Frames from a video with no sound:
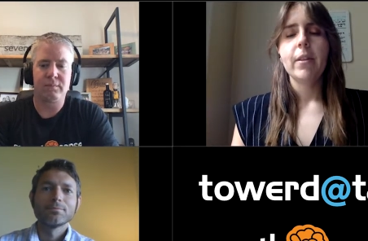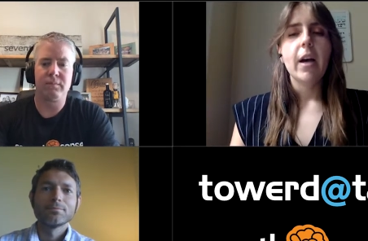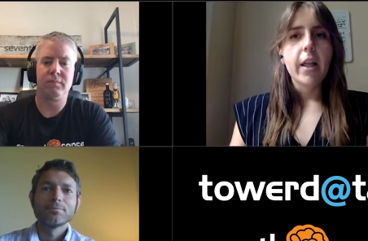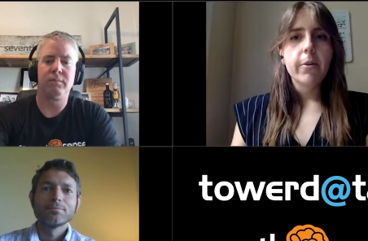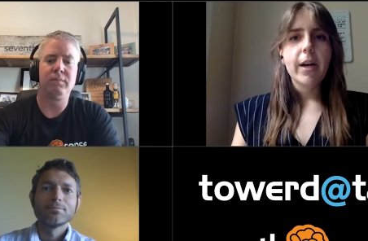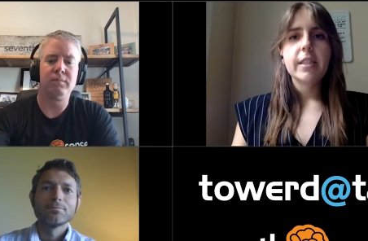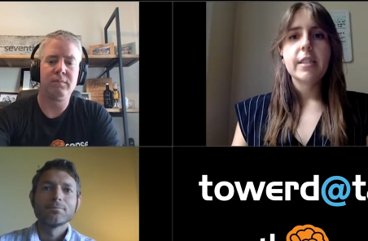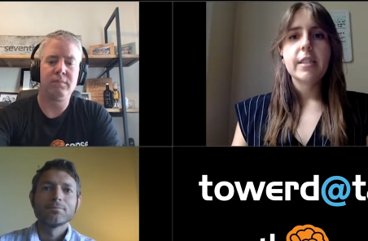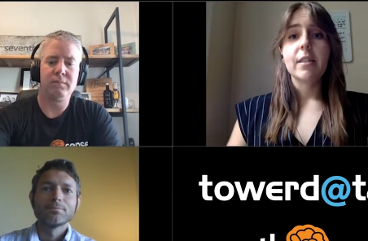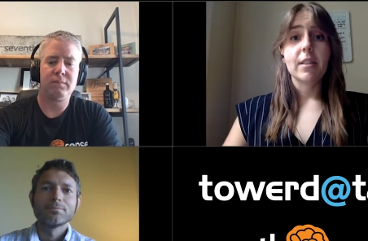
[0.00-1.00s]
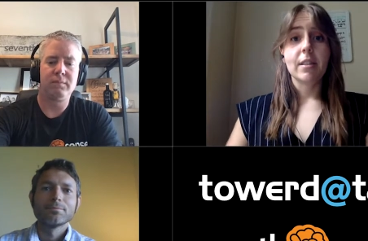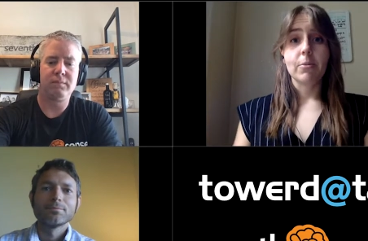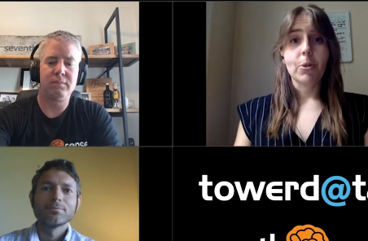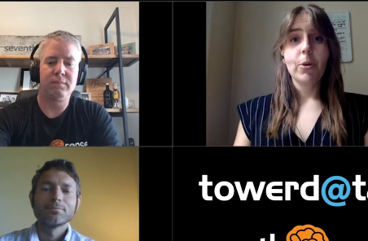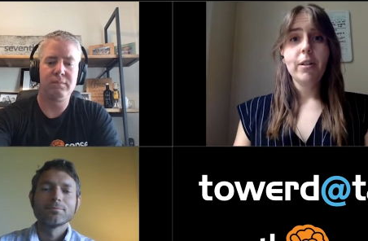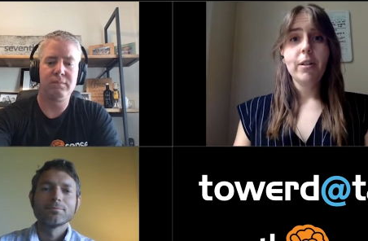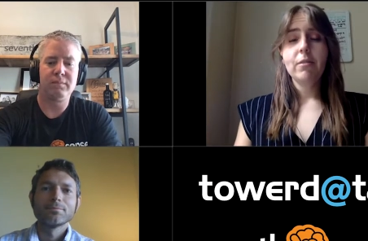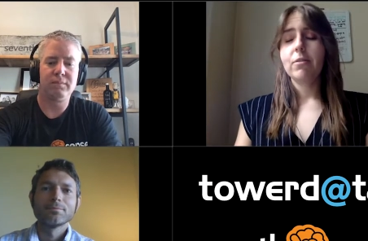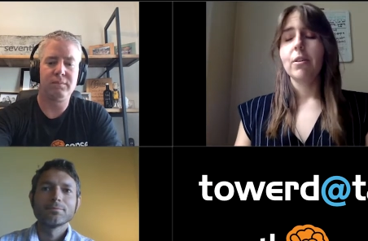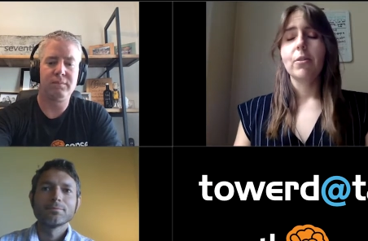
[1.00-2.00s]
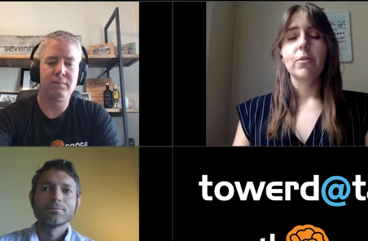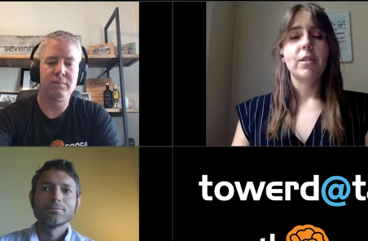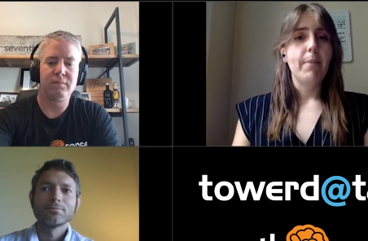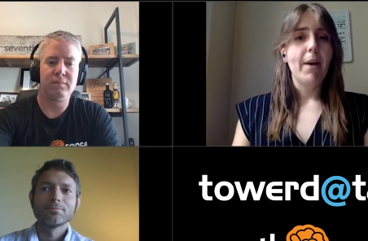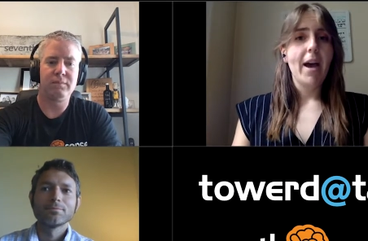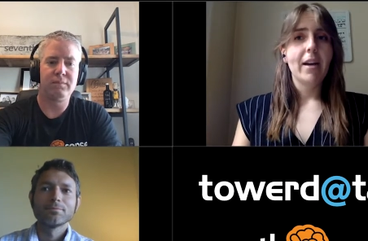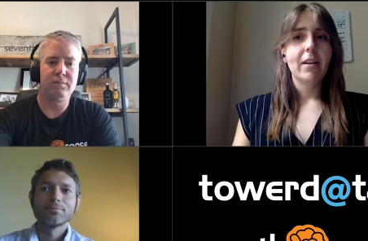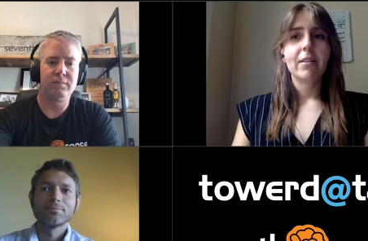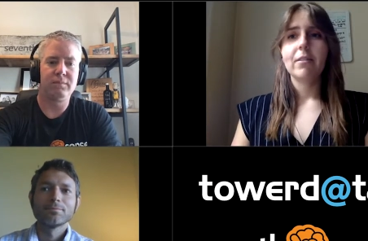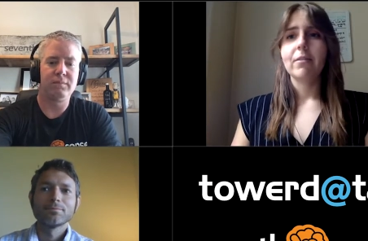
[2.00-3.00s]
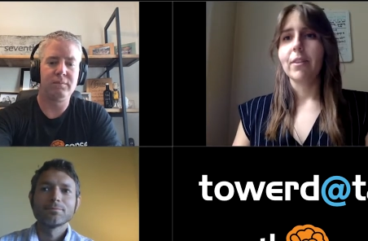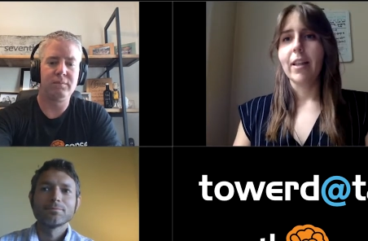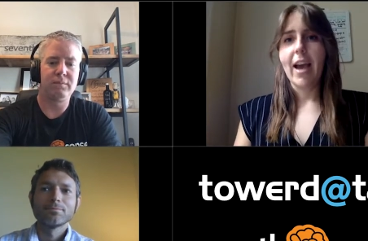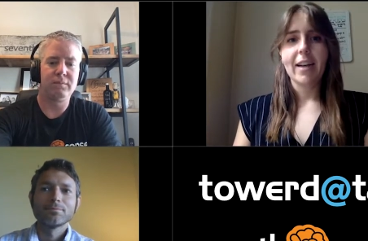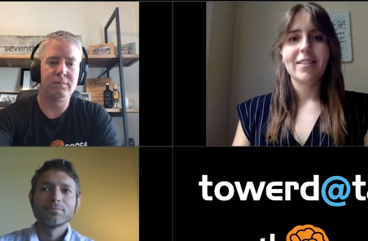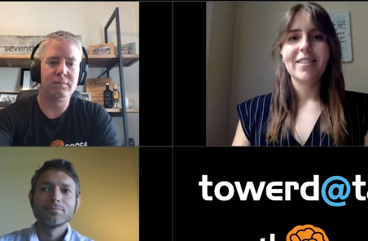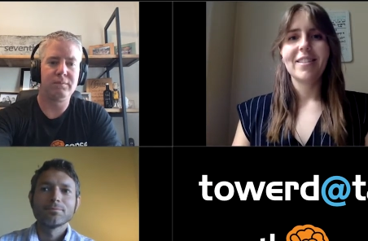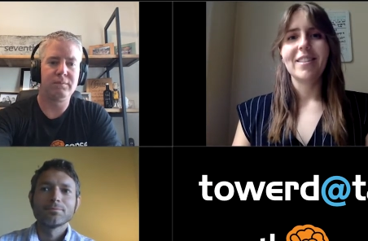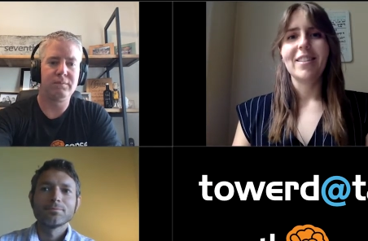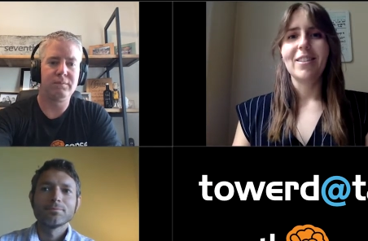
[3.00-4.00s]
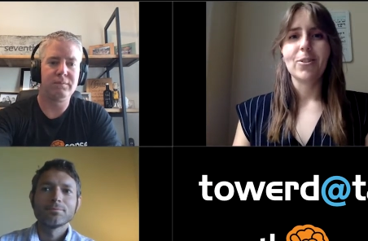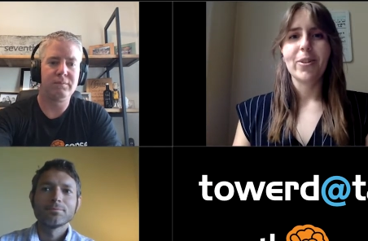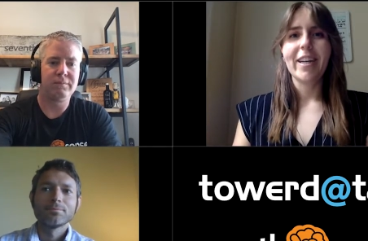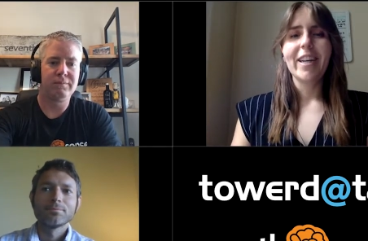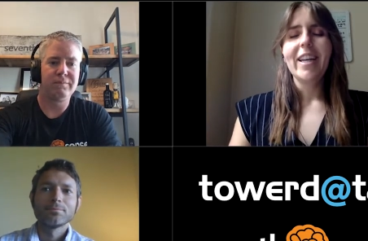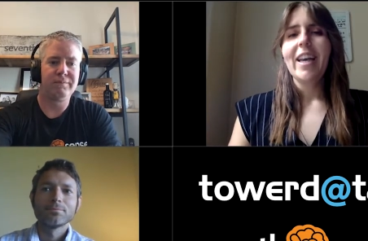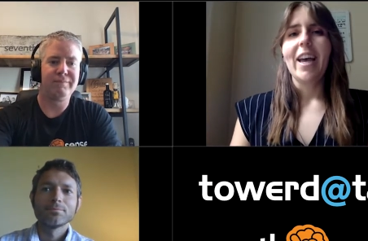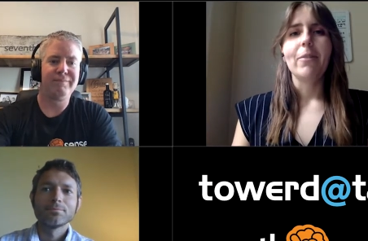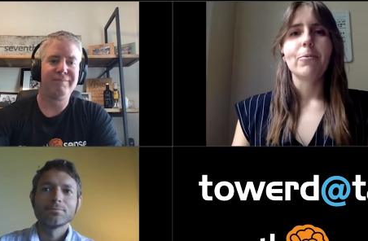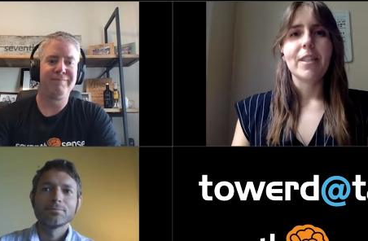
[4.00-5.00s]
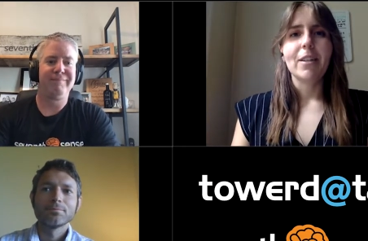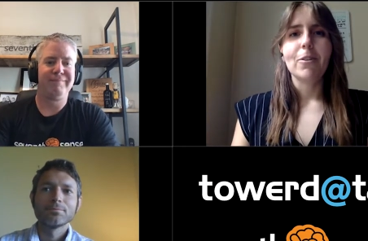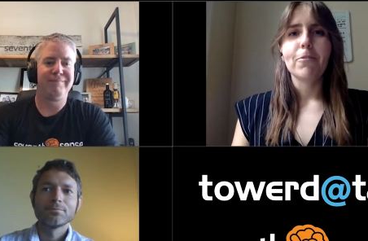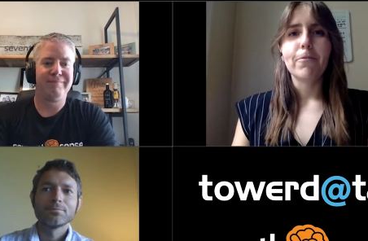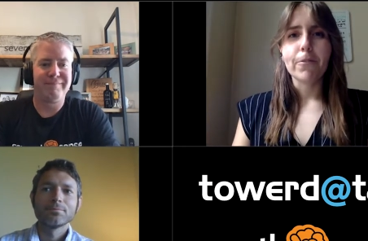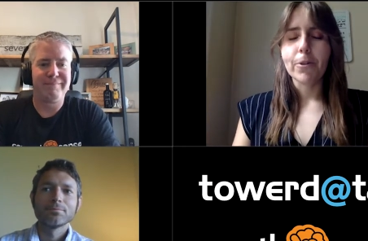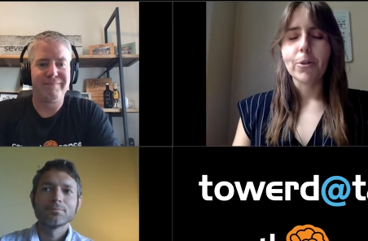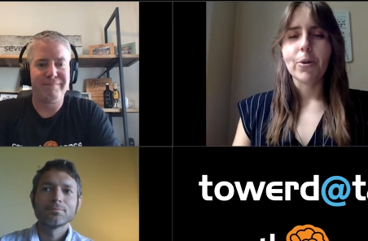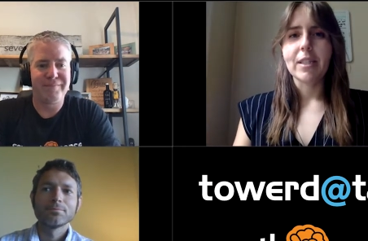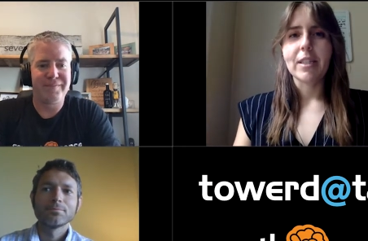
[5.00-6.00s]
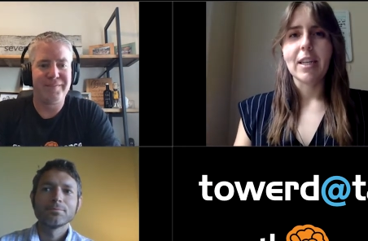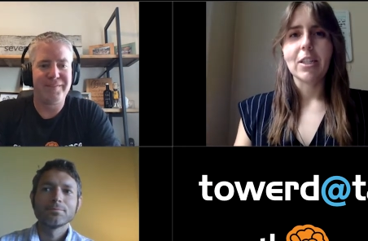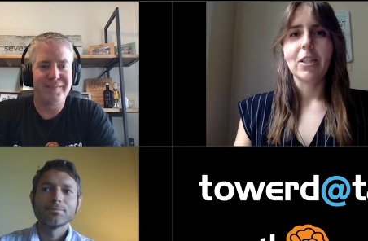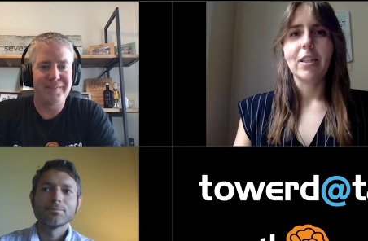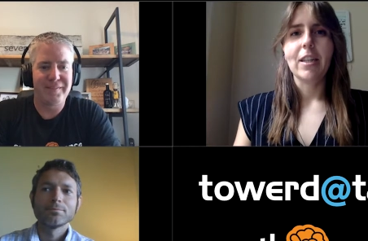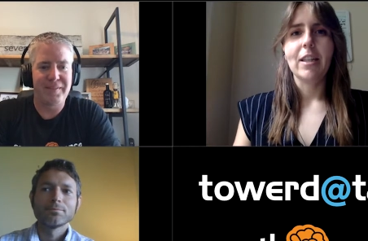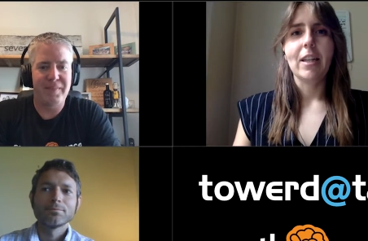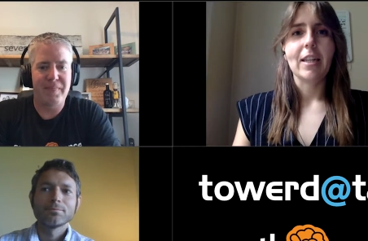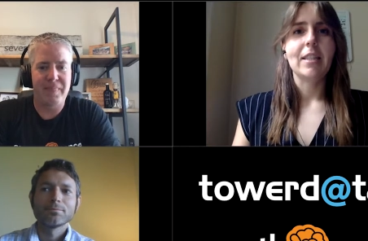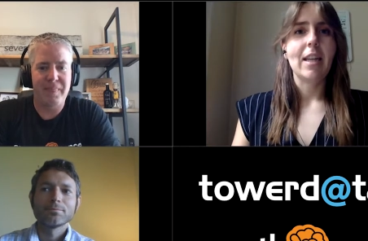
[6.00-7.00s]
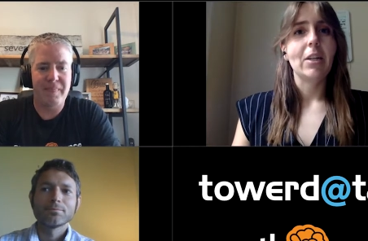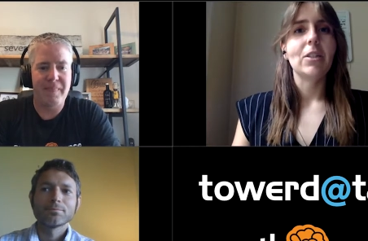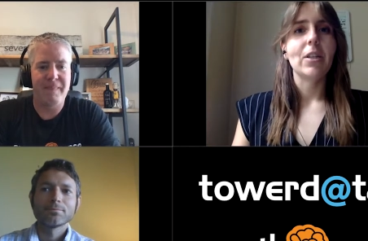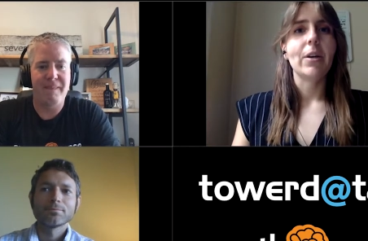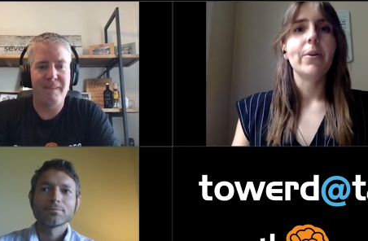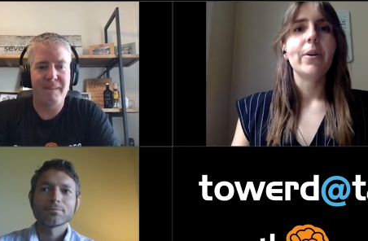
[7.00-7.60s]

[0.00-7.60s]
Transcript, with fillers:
Speaker 1: Otherwise, this is recorded. So sit back, relax, enjoy, and we'll send you the full recorded session in the next day or so.